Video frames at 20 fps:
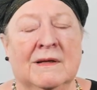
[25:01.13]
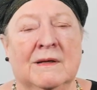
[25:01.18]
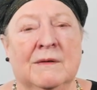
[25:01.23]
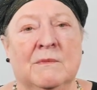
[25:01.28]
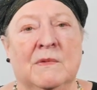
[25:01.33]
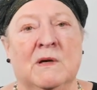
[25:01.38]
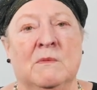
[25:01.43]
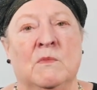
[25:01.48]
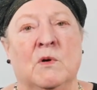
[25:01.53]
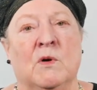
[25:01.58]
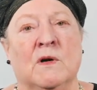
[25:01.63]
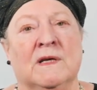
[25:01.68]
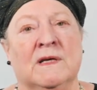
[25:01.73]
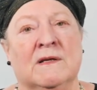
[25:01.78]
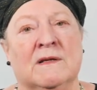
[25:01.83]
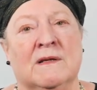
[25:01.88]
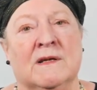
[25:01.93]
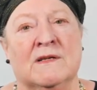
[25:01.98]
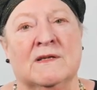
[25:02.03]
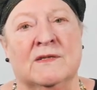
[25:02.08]
Bill
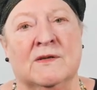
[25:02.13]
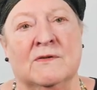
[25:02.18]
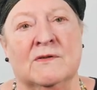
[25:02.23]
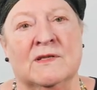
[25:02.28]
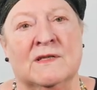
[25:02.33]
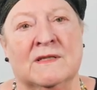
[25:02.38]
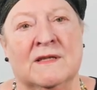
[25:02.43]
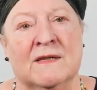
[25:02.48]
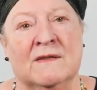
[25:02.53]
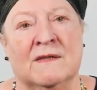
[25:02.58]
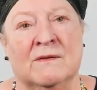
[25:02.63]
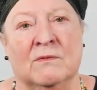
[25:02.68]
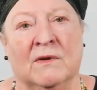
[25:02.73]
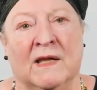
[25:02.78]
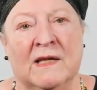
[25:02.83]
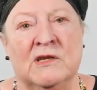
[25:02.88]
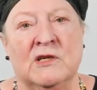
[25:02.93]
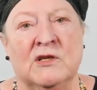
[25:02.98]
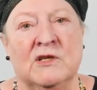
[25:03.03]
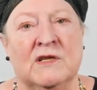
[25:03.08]
Morgan asserts that the
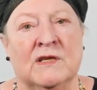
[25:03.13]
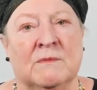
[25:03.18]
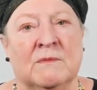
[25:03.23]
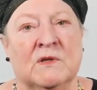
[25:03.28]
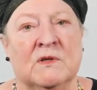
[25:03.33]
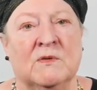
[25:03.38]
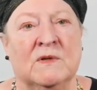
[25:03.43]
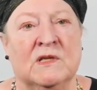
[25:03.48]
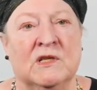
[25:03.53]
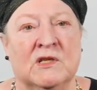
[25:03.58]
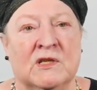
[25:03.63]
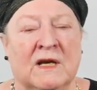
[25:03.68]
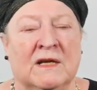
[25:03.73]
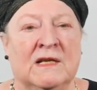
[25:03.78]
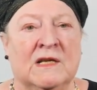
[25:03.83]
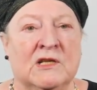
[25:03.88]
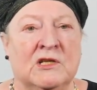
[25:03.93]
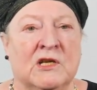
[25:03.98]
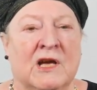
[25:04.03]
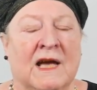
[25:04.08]
relationship between
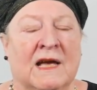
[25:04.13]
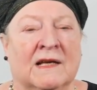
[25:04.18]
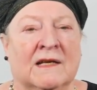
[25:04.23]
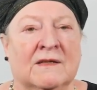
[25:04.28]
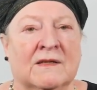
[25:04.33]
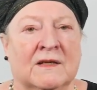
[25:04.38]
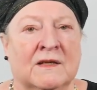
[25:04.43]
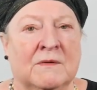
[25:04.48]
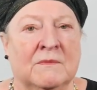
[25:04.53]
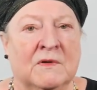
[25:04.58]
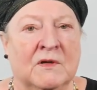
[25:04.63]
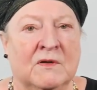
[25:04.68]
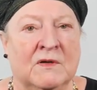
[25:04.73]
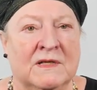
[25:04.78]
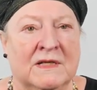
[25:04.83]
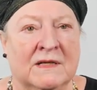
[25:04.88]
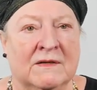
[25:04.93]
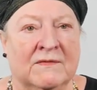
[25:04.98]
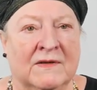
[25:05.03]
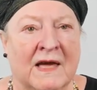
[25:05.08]
Chucky Jack and the
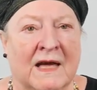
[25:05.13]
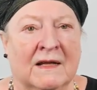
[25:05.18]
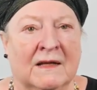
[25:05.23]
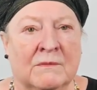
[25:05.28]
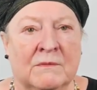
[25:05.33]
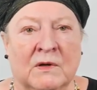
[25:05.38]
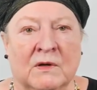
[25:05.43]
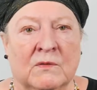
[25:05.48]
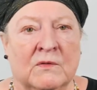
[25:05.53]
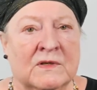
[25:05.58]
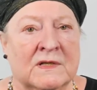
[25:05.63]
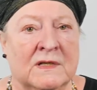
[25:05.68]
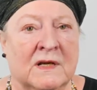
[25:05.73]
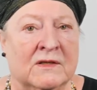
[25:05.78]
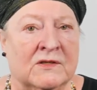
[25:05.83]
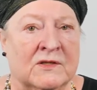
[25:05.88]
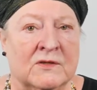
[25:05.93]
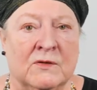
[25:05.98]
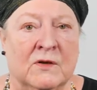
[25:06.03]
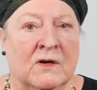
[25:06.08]
community of Gatlinburg was
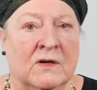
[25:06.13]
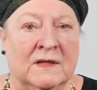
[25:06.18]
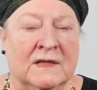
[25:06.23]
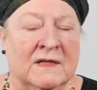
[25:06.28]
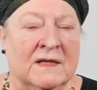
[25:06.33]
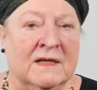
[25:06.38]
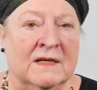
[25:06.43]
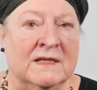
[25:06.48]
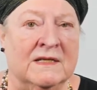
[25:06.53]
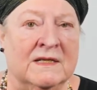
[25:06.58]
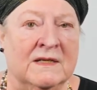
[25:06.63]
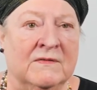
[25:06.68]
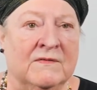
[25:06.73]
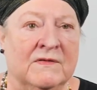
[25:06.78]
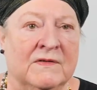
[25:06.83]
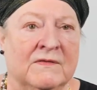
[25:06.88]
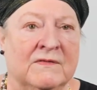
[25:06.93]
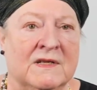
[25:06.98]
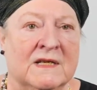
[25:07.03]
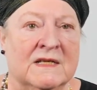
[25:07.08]
not strong in the
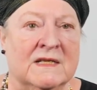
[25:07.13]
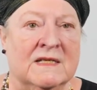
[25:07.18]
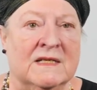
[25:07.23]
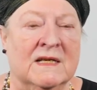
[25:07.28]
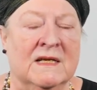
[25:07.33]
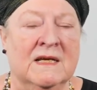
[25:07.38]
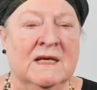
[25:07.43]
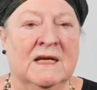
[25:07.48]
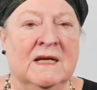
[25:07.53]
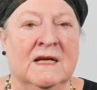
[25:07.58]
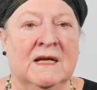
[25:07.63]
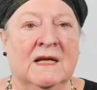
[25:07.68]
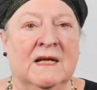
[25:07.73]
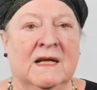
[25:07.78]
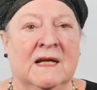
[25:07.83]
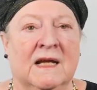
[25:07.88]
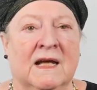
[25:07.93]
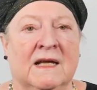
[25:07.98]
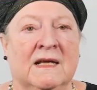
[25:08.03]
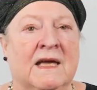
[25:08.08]
1950s.
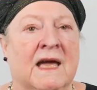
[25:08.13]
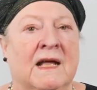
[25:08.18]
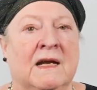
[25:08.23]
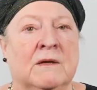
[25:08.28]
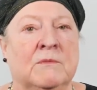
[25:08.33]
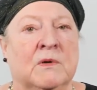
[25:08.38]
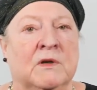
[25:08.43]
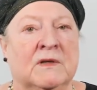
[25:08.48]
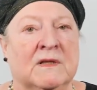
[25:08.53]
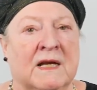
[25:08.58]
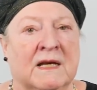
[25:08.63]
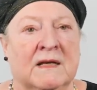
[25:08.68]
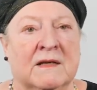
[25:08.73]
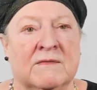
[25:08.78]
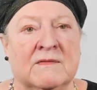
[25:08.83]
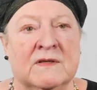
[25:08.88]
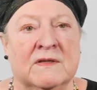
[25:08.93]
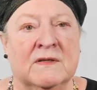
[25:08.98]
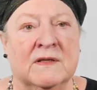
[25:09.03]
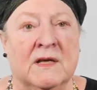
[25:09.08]
And Gatlinburg
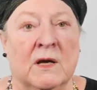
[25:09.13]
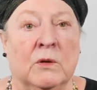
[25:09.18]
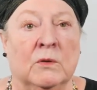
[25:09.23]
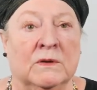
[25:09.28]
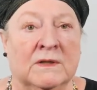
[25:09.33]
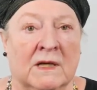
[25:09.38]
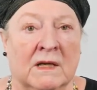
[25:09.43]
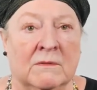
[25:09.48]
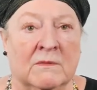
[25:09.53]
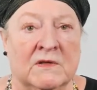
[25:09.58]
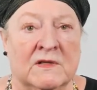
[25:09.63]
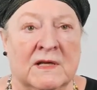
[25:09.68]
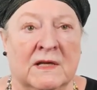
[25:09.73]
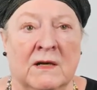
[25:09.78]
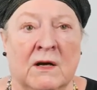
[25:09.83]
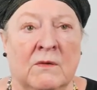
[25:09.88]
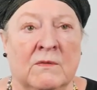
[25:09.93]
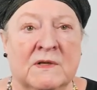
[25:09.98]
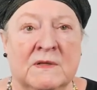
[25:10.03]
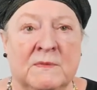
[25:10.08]
natives, the old-timers, had
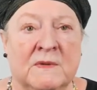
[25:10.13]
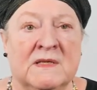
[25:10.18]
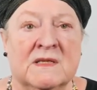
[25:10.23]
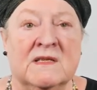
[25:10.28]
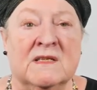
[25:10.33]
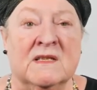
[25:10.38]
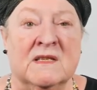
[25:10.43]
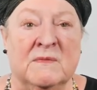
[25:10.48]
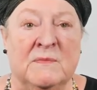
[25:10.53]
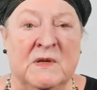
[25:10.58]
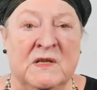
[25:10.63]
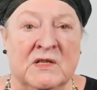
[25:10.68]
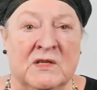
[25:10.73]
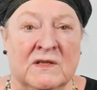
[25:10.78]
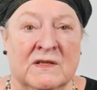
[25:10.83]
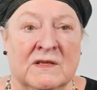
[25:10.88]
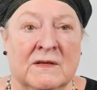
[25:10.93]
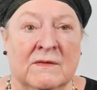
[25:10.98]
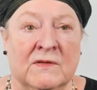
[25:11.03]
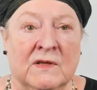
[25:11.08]
always been
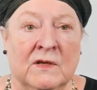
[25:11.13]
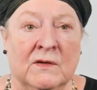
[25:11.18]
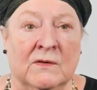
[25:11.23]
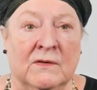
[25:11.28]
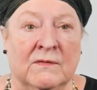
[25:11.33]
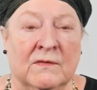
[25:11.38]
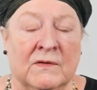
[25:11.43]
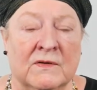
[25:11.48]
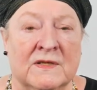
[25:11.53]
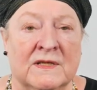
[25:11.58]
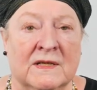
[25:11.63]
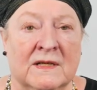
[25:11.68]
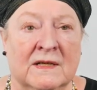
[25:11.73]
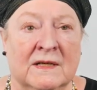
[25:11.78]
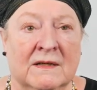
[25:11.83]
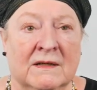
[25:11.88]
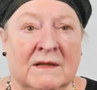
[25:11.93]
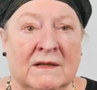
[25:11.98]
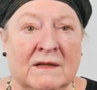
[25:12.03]
suspicious of the university.